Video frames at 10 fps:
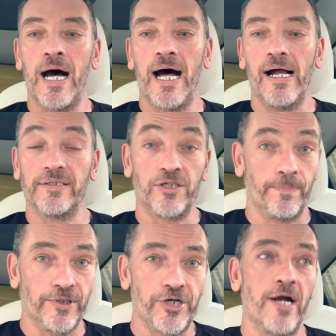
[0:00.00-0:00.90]

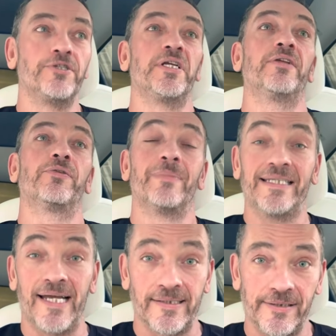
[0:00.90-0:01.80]
supercharging and through my
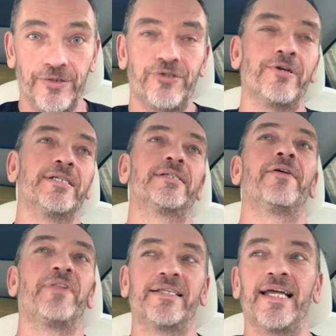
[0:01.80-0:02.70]
Tesla insurance,
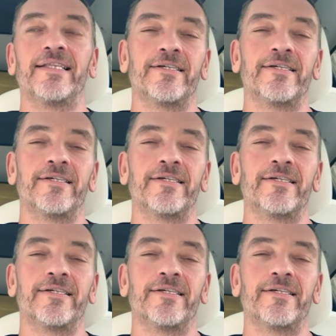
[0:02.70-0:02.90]
stuff like that.